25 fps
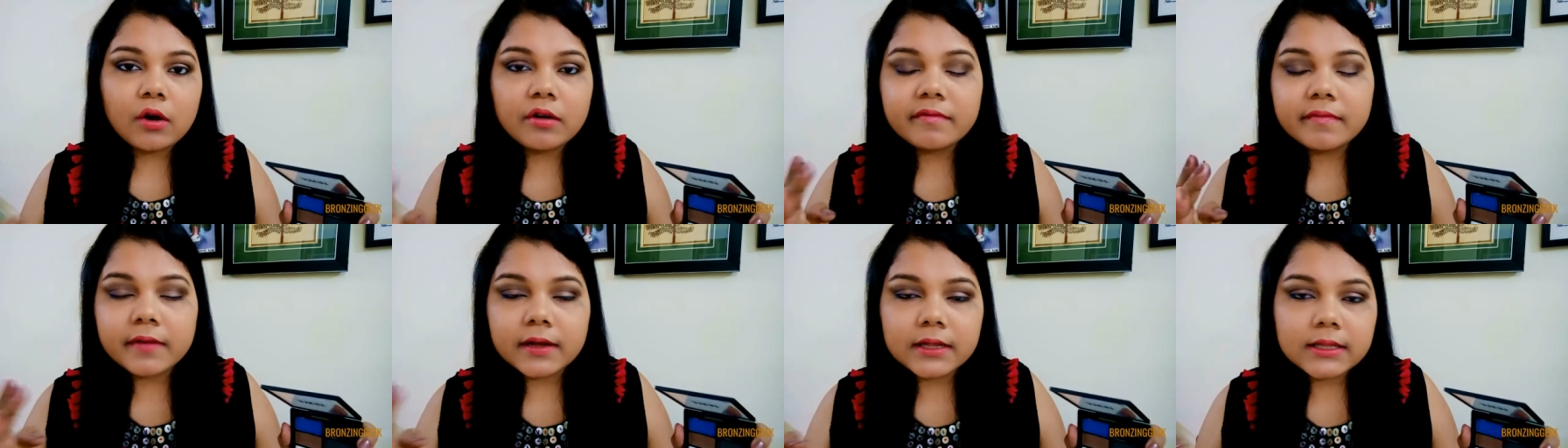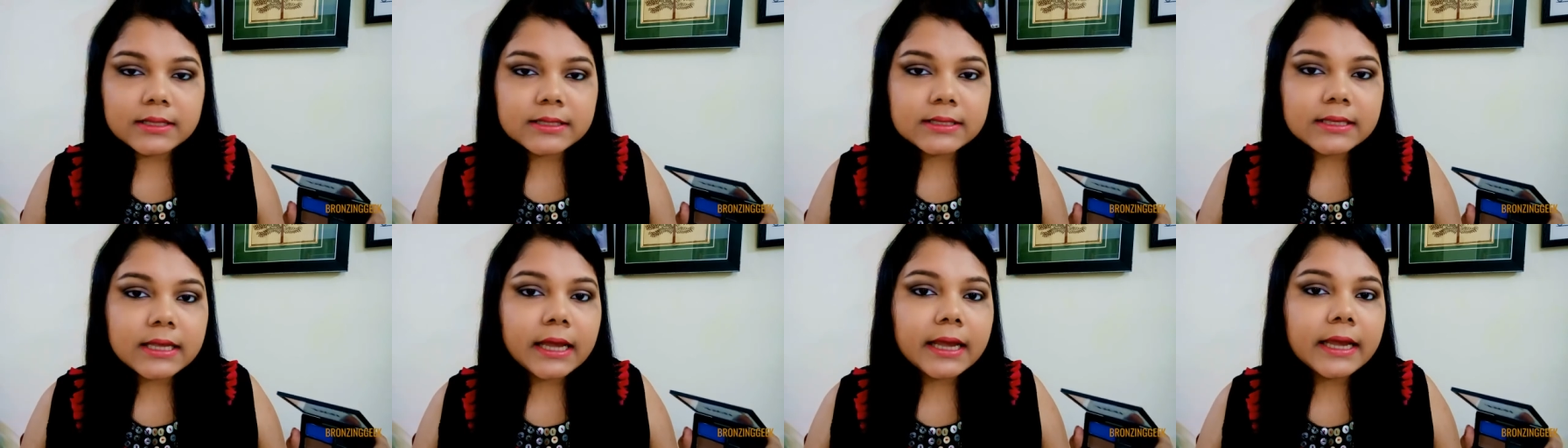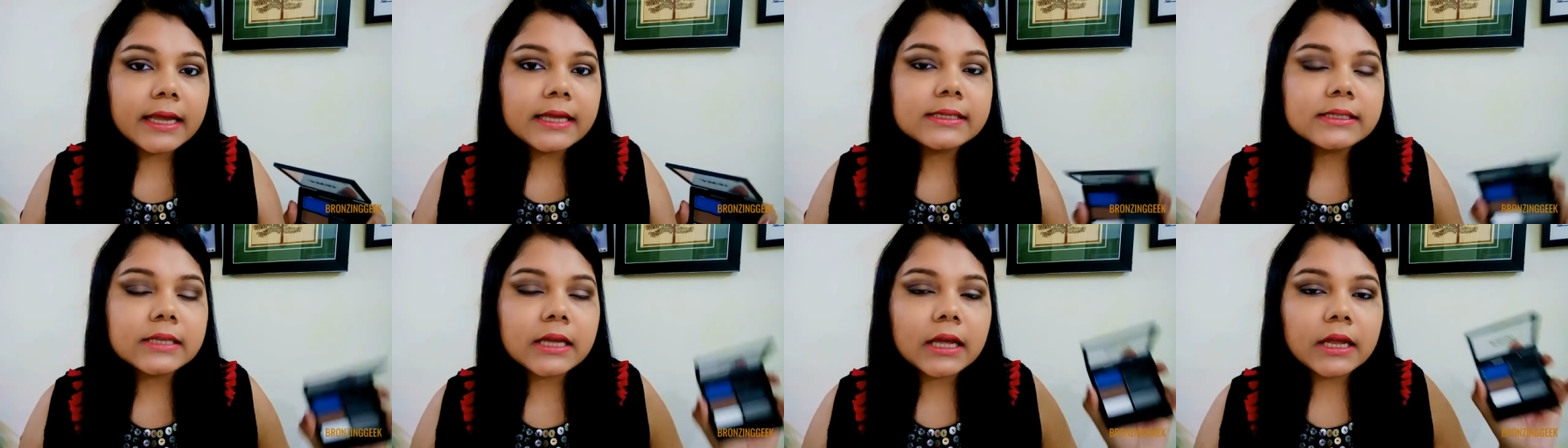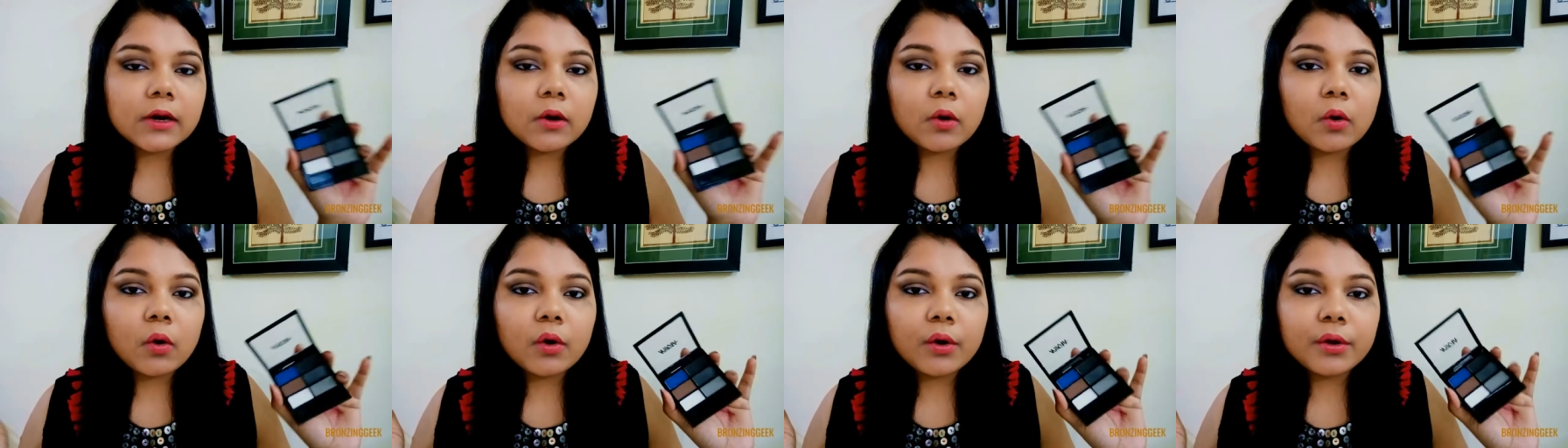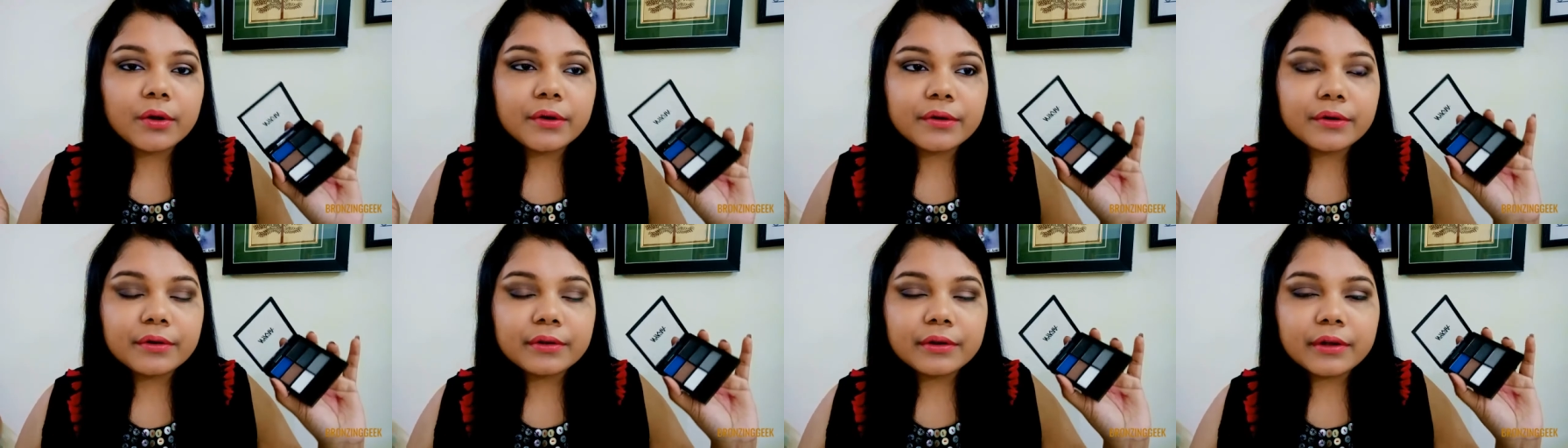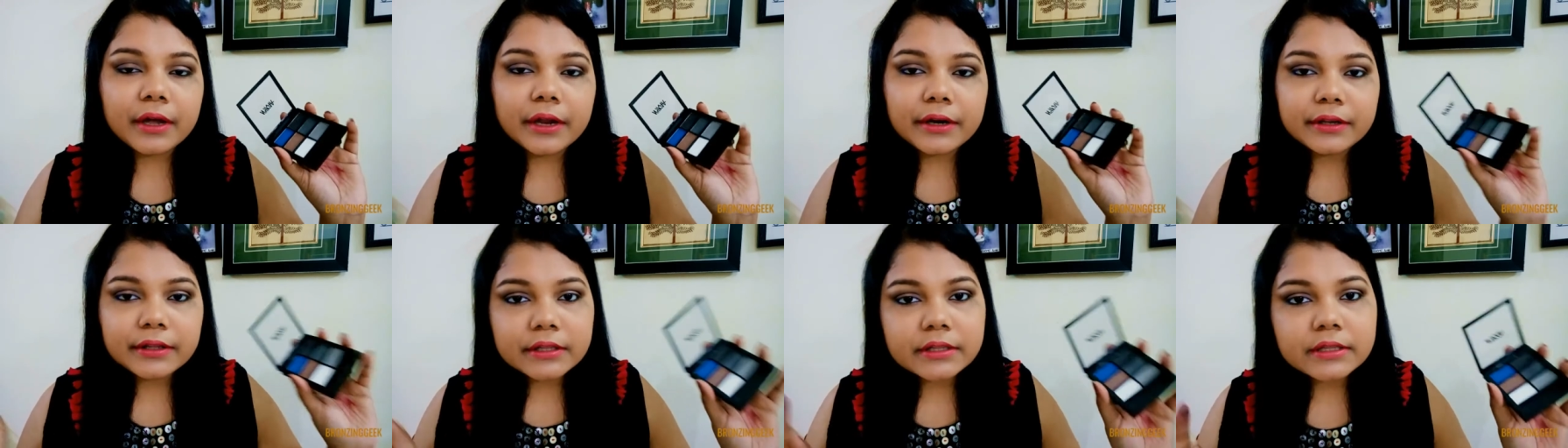on one side, and
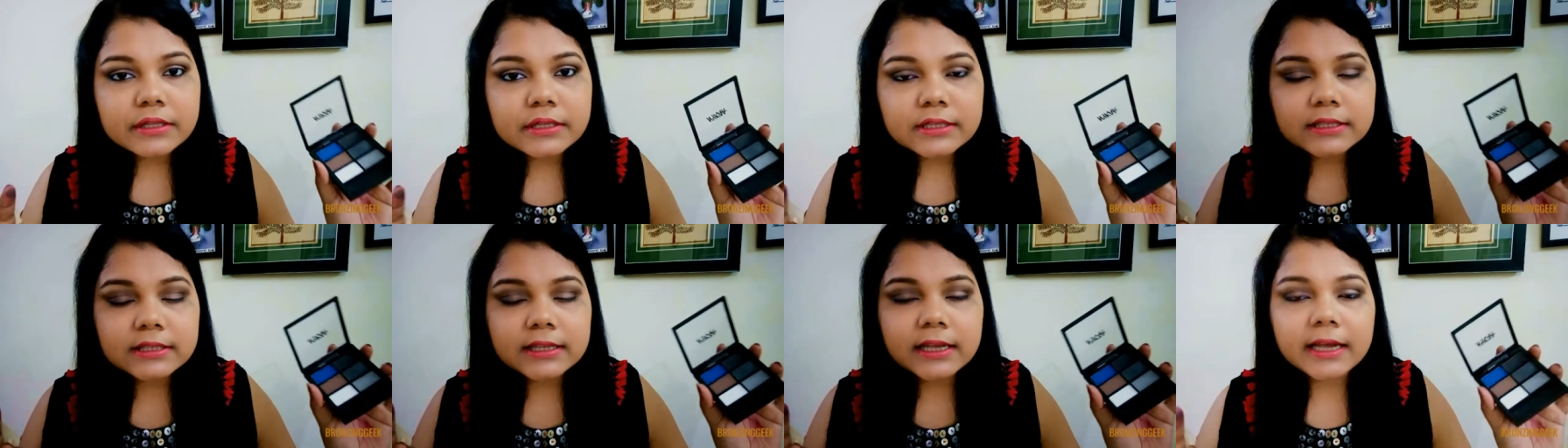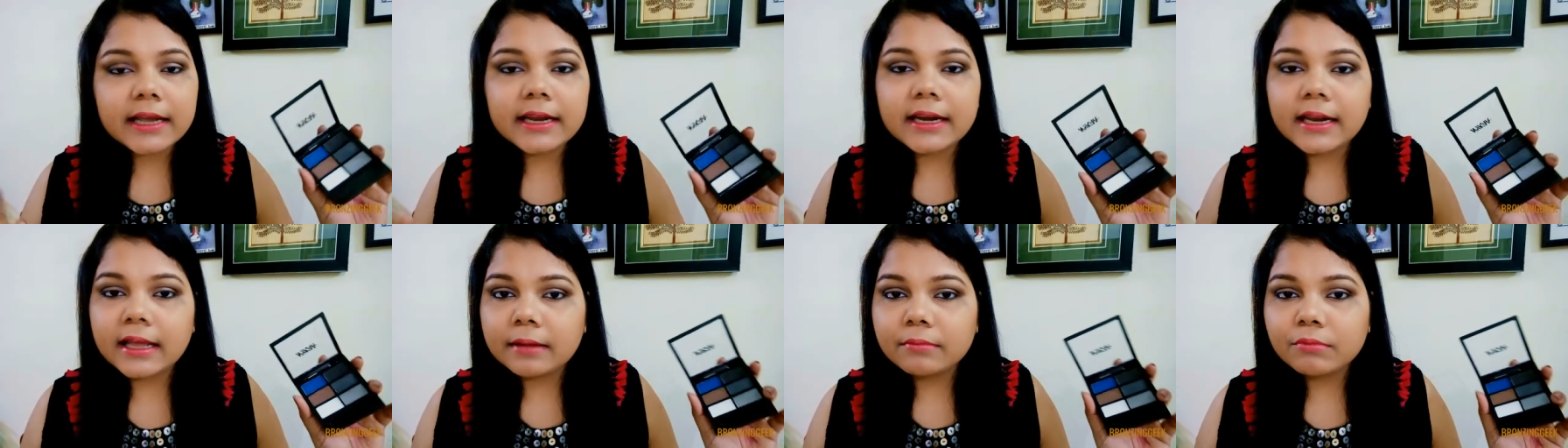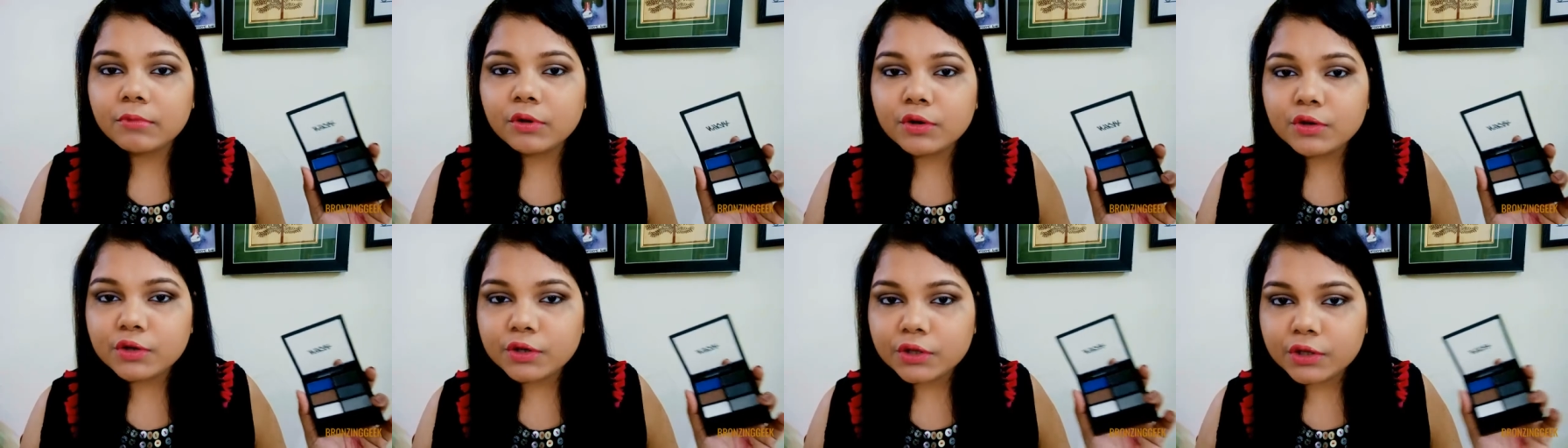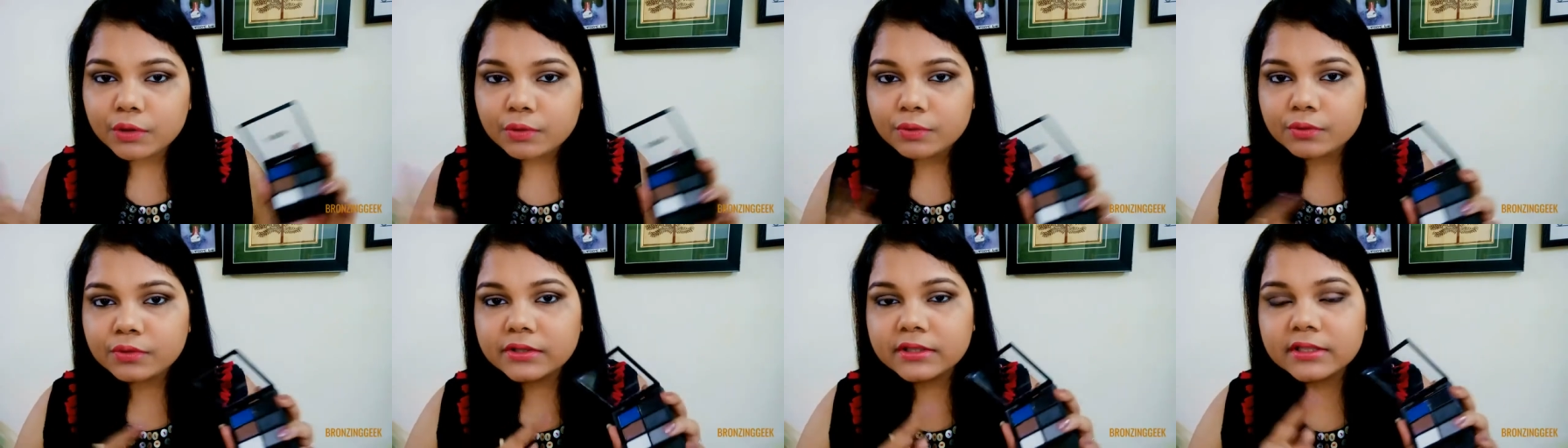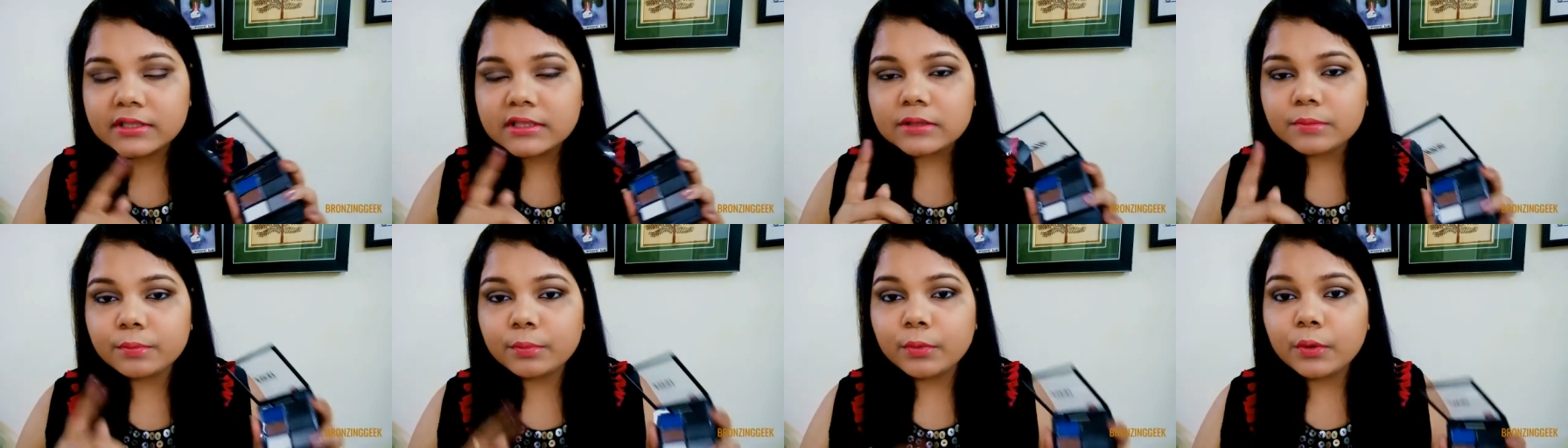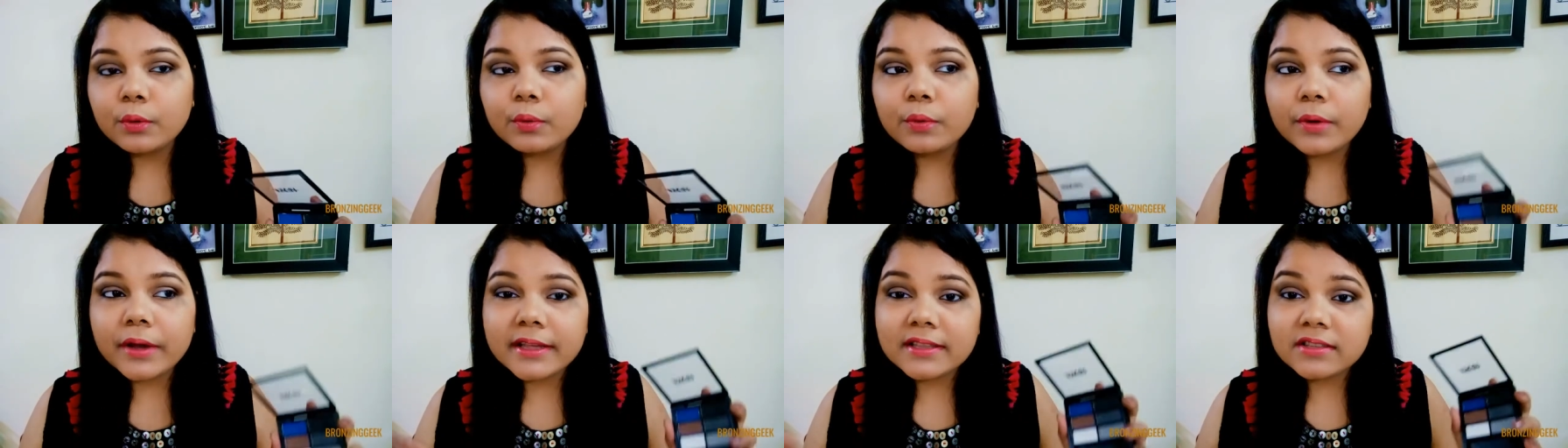on another side I'm going to use this
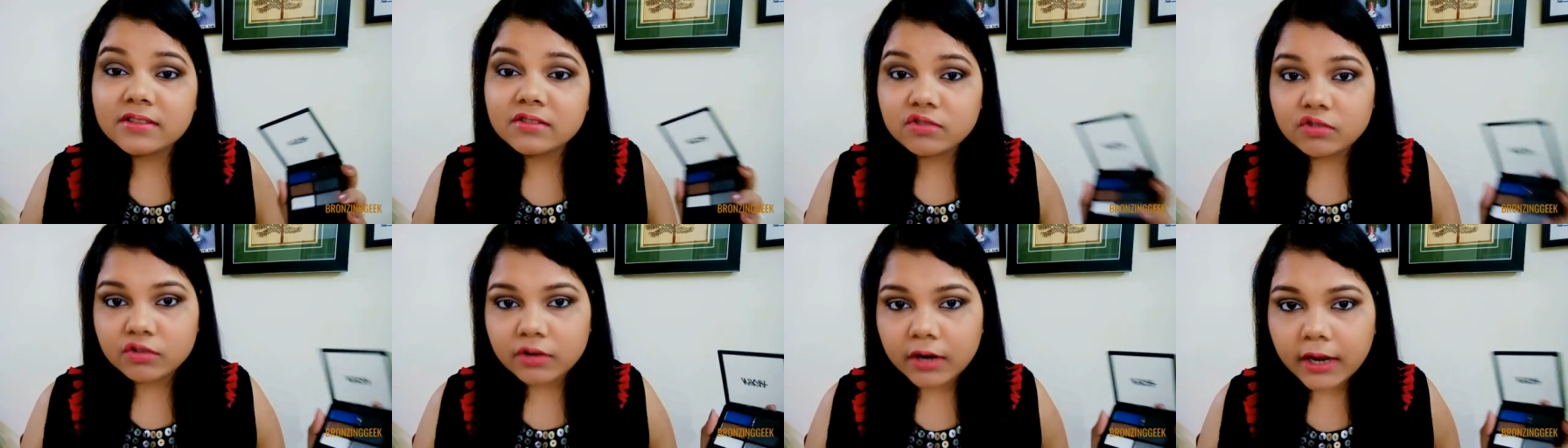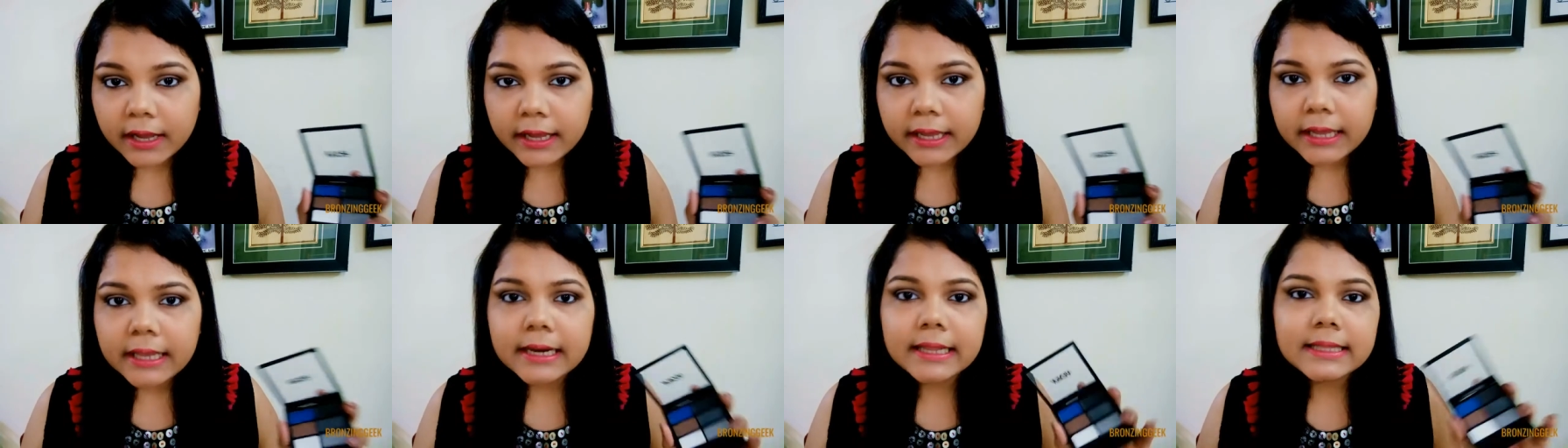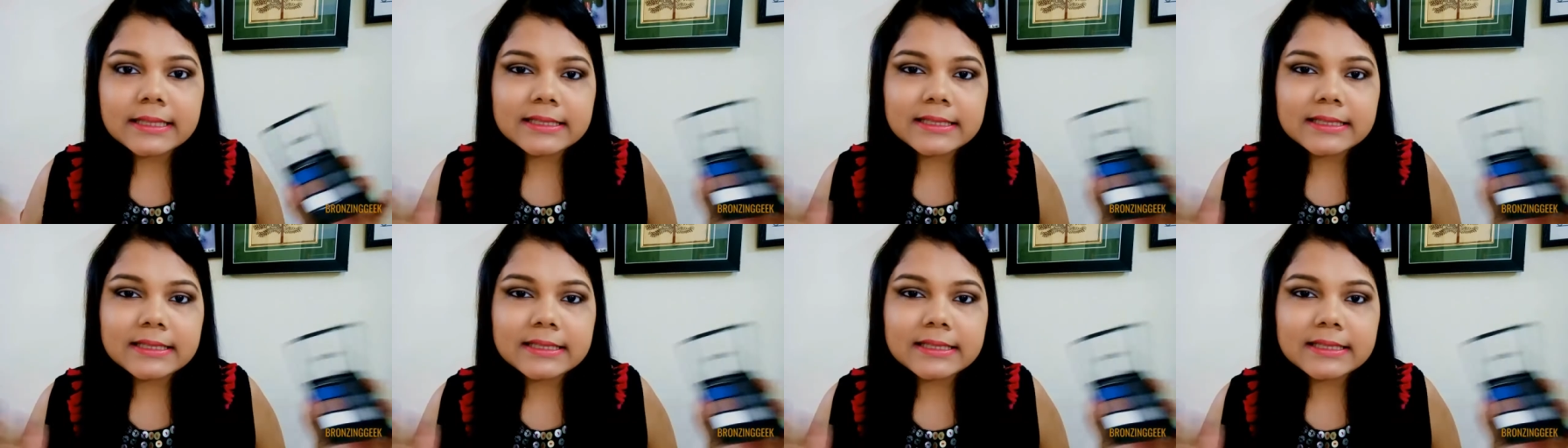blue as dry.